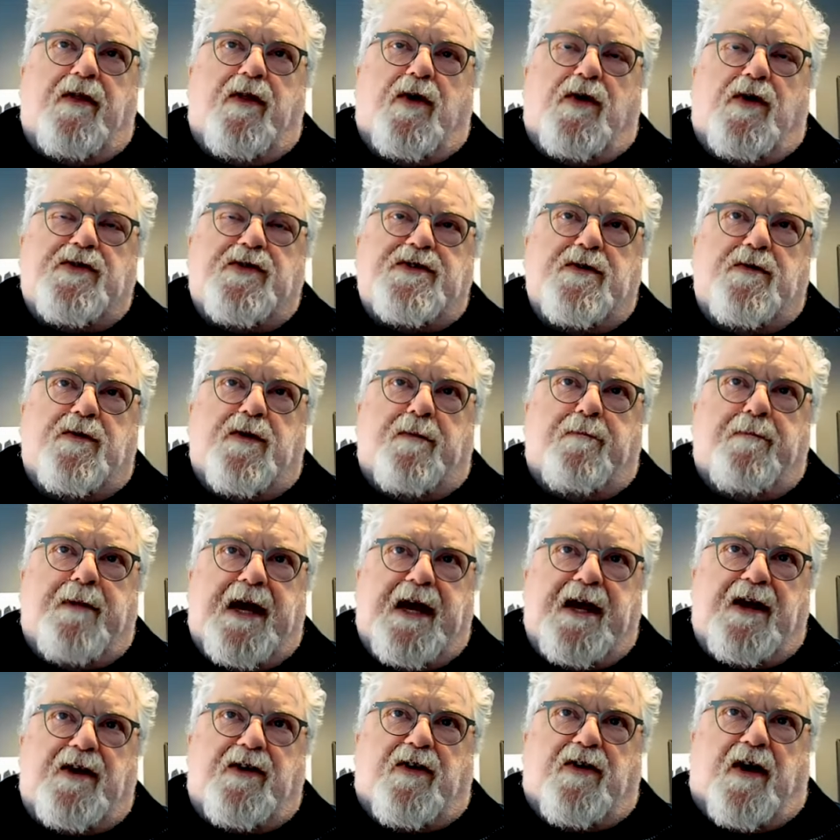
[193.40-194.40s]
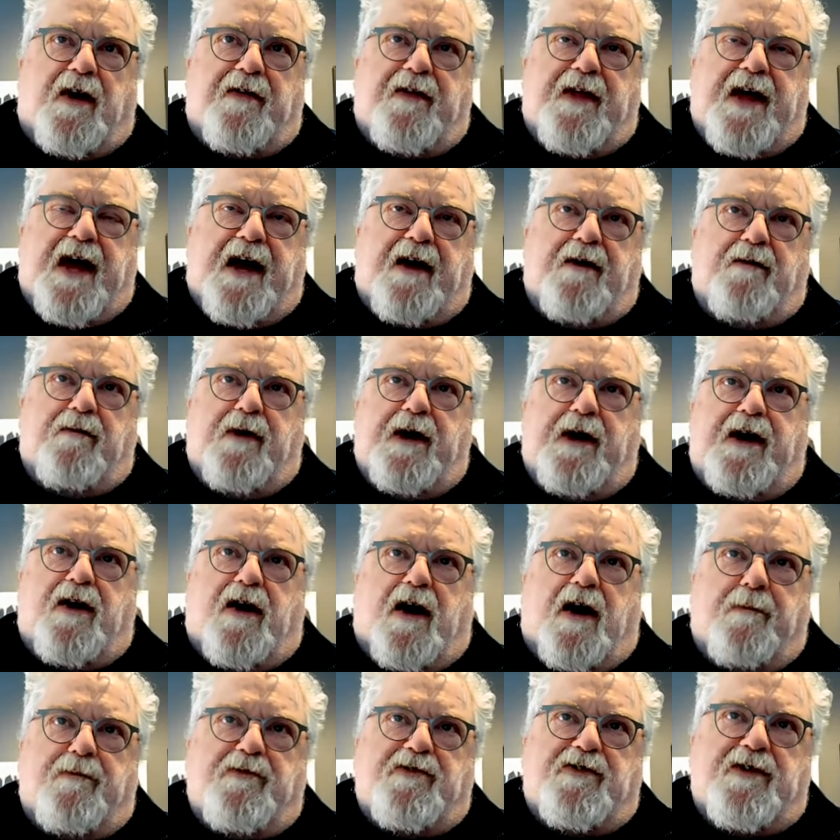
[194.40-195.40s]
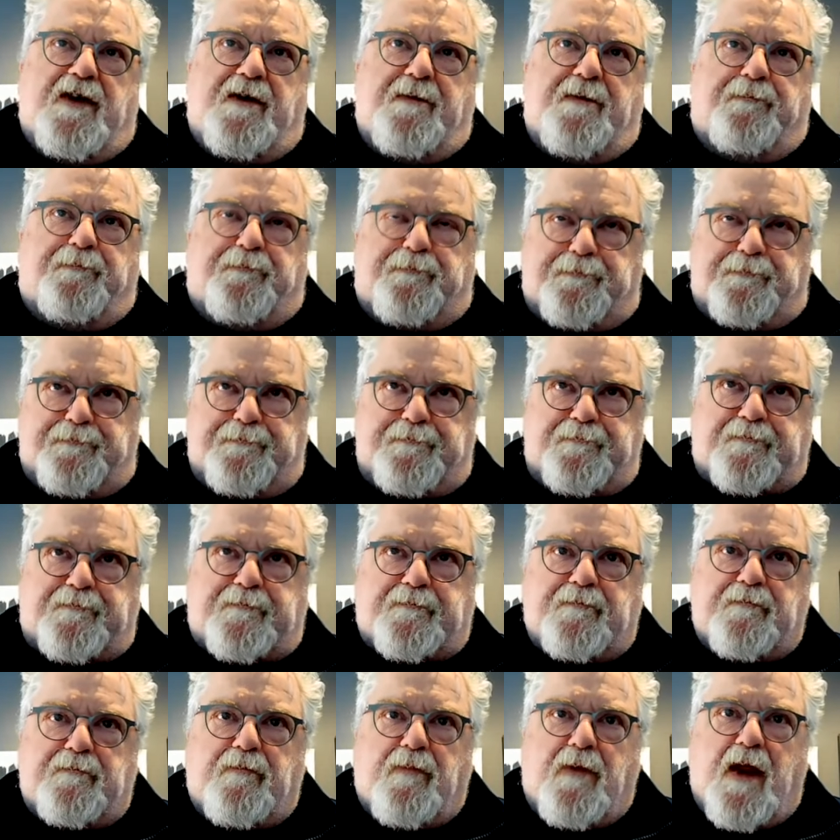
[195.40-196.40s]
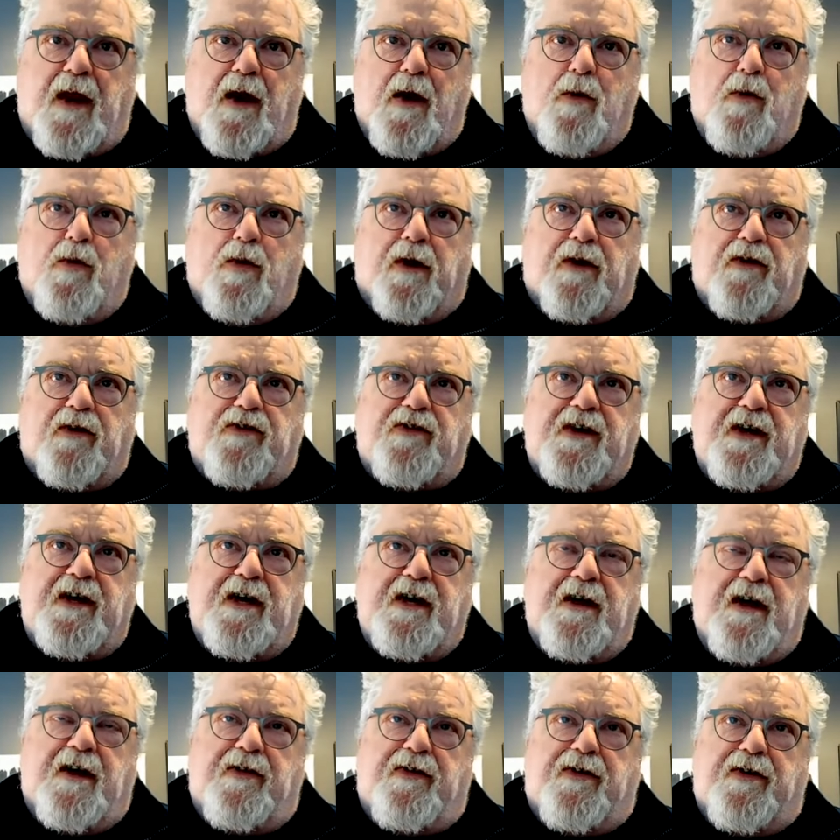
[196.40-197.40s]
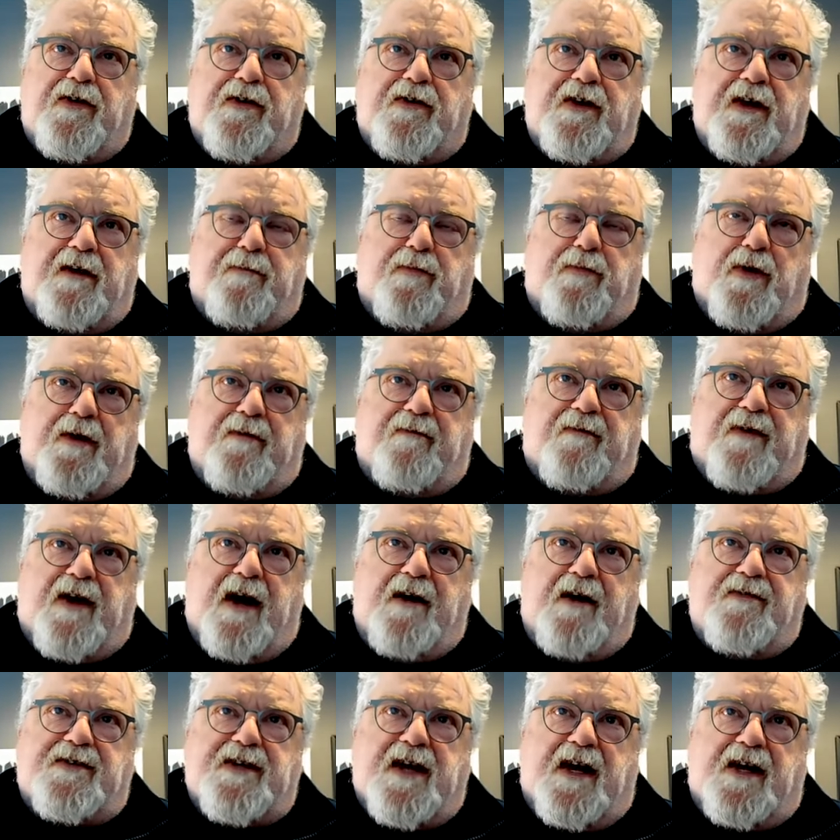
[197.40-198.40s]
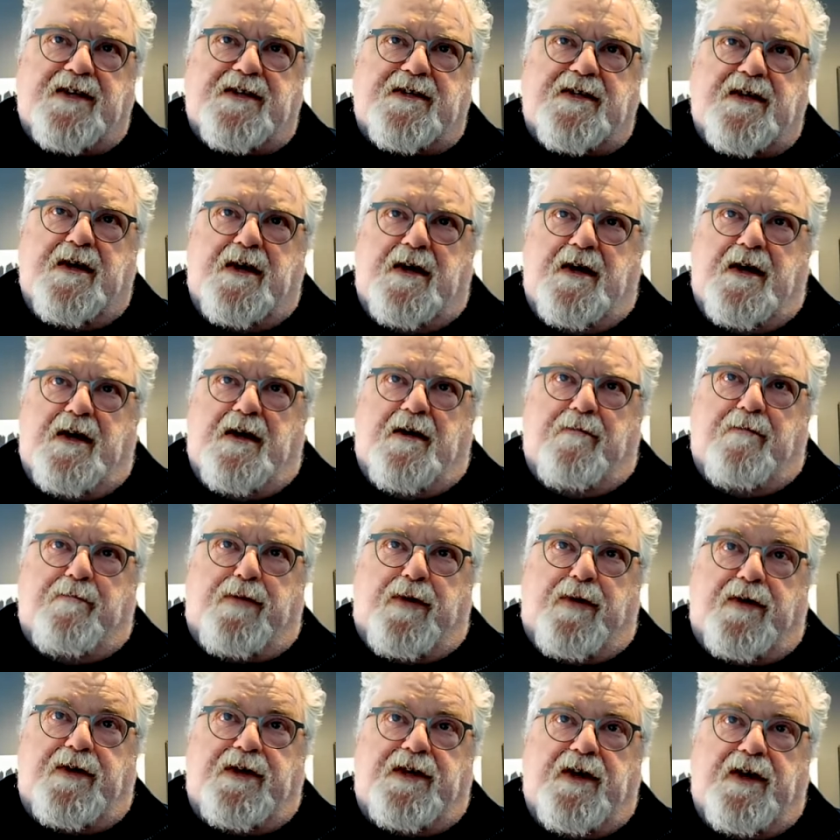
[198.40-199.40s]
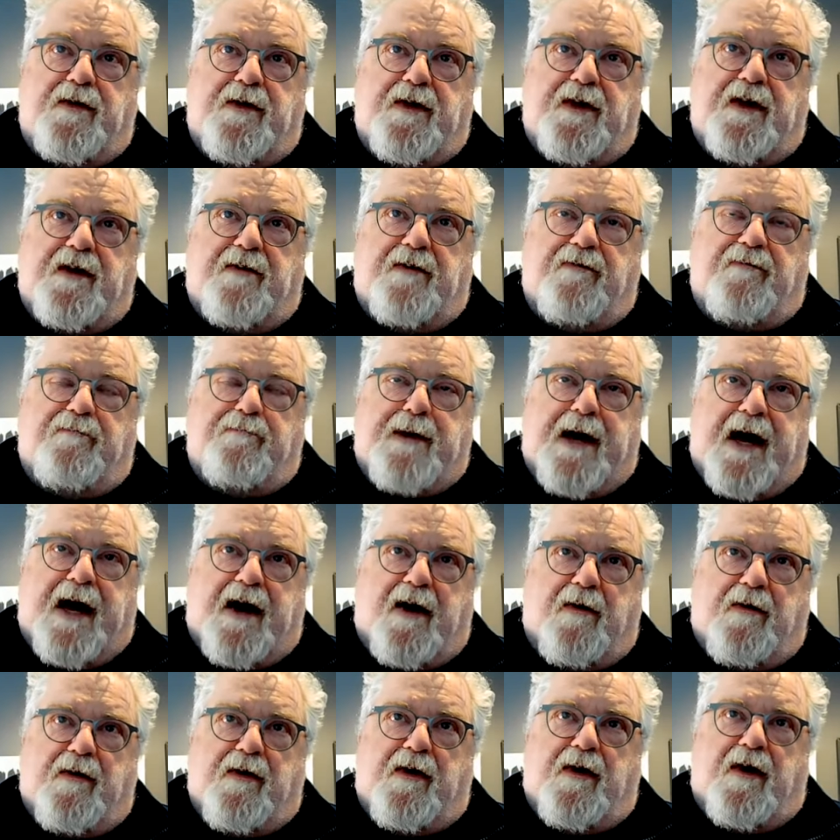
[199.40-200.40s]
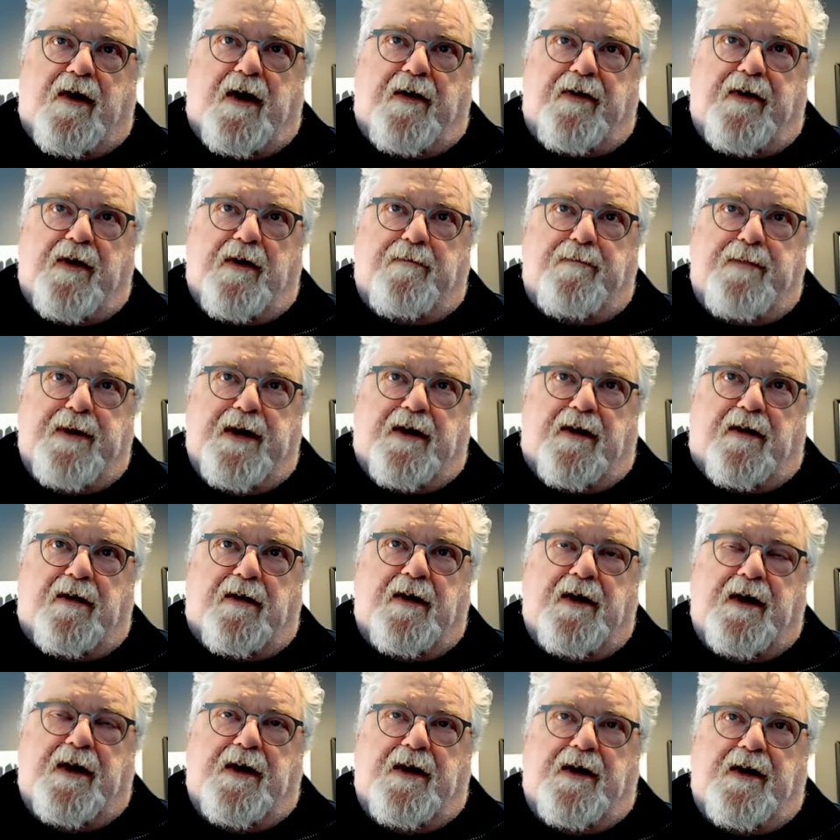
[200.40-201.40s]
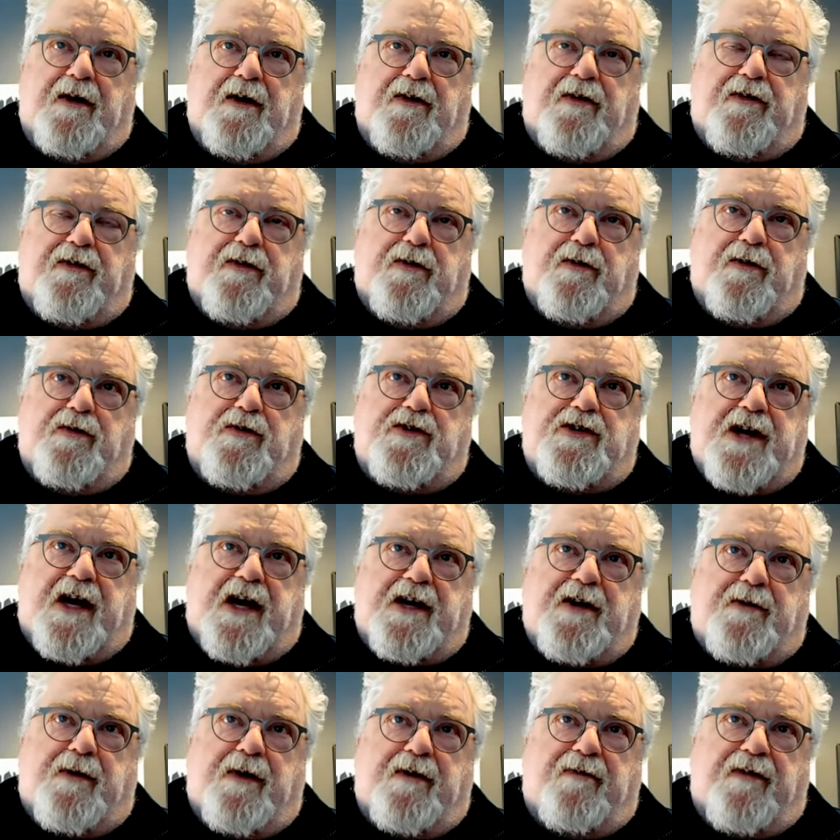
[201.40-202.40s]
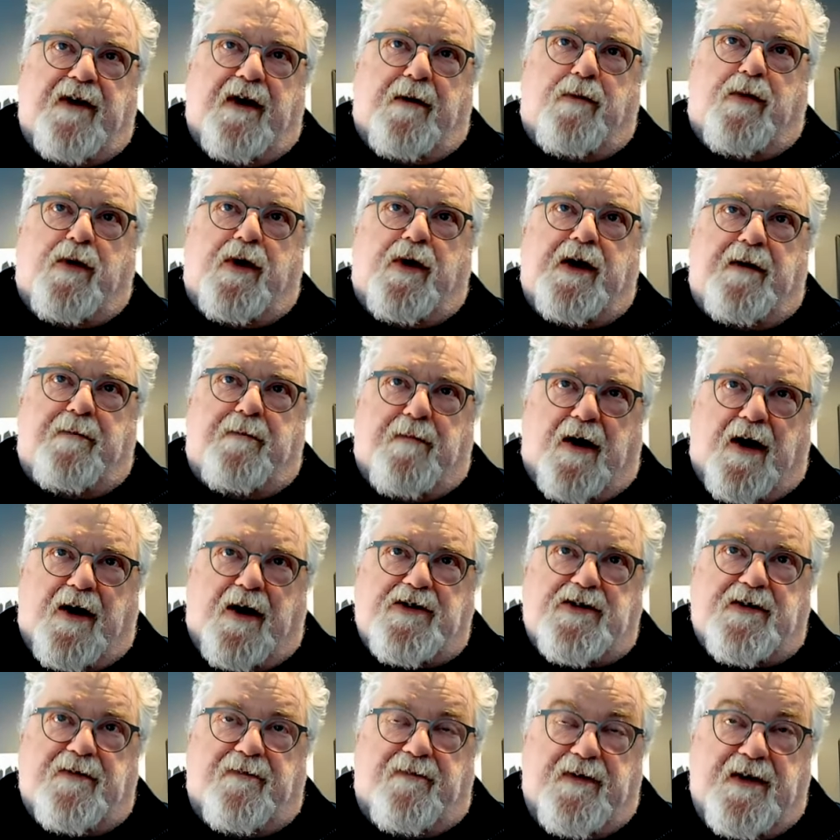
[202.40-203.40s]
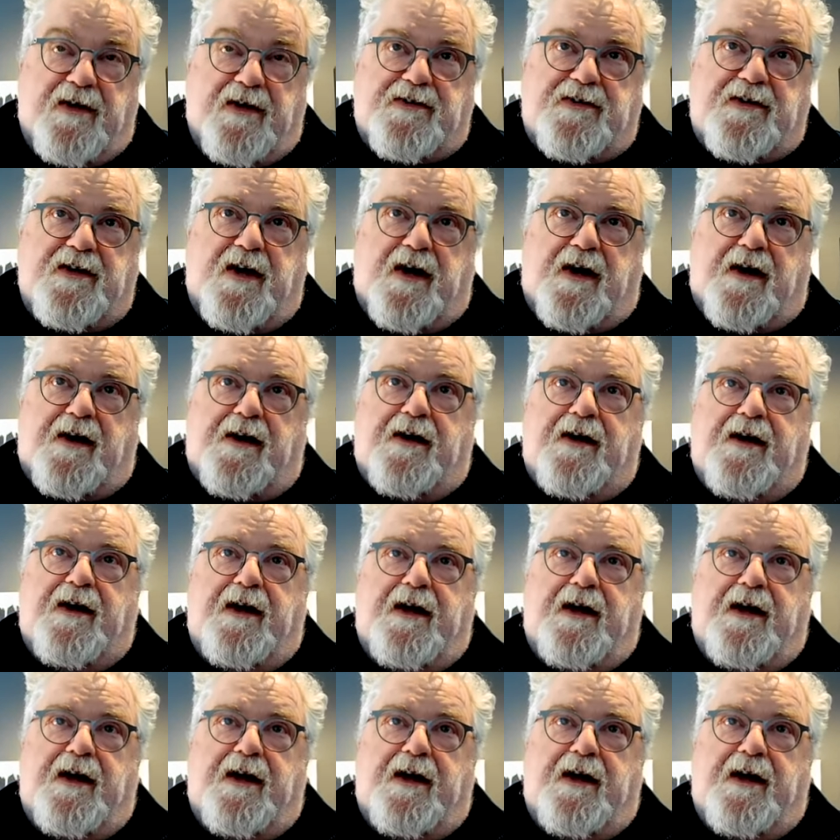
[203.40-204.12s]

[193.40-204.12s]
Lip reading: those who remained on that rate option will see 13.5 cents per unit of power on their bill through January, February, and March of this year.